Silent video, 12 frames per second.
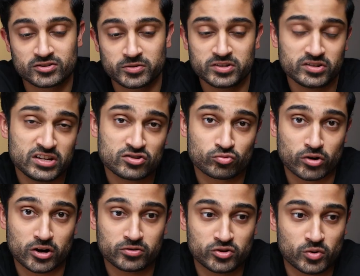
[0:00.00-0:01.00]
So in each
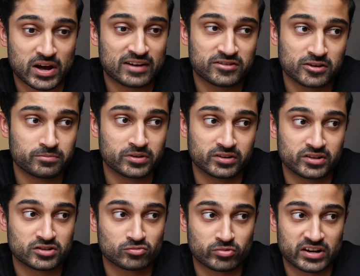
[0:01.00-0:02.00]
row, you have the
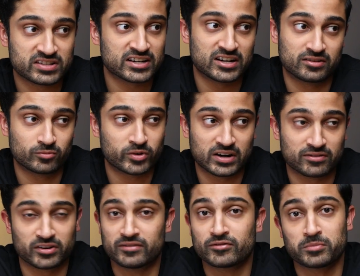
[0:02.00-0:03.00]
ability to write down
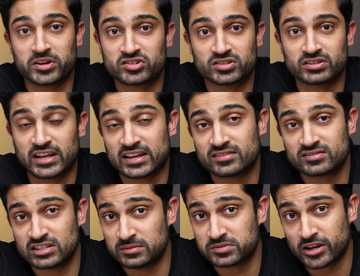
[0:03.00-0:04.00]
whatever information
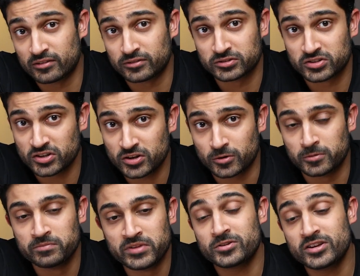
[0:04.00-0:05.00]
that seems helpful to
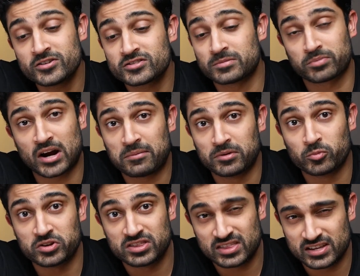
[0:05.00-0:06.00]
you. So here's the
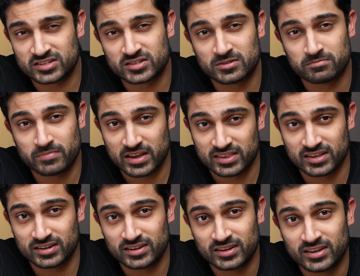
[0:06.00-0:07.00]
problem with this
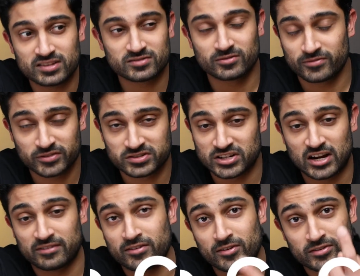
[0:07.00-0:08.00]
method. It's, first
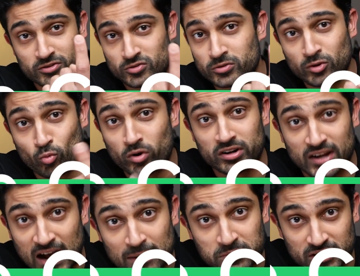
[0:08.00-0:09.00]
off, there's only
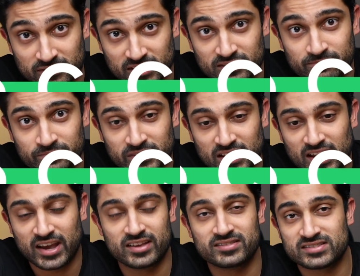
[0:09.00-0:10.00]
one copy of it.
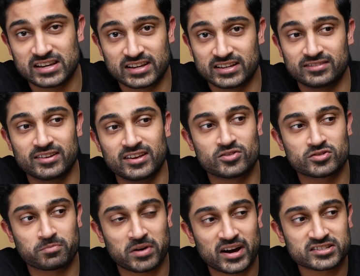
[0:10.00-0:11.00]
And second,
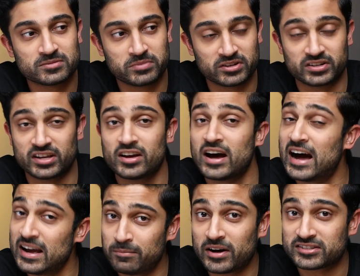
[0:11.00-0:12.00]
there's a possibility, a
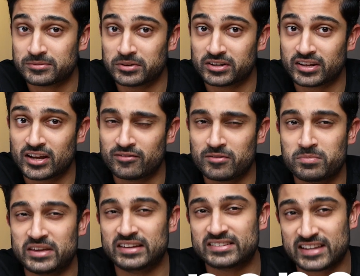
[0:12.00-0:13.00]
high possibility of
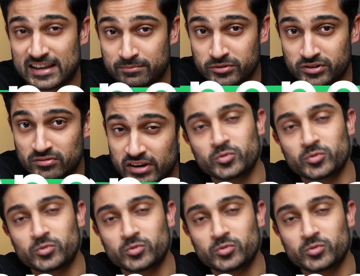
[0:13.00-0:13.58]
it being tampered.